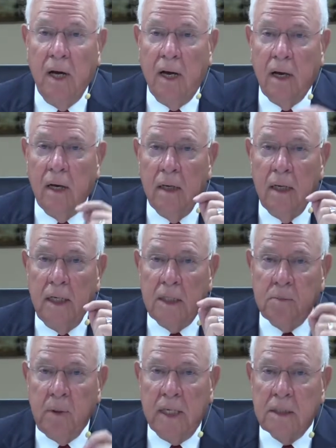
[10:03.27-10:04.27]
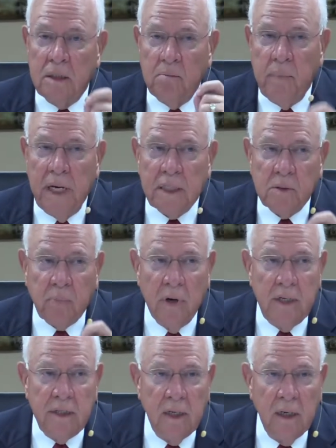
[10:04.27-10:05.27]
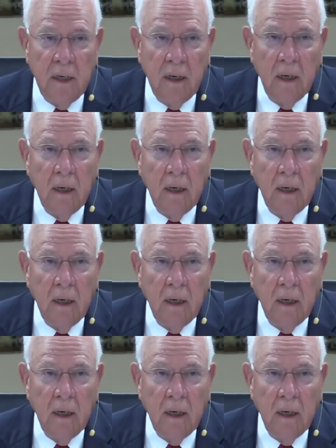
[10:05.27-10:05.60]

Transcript: God expects the best preaching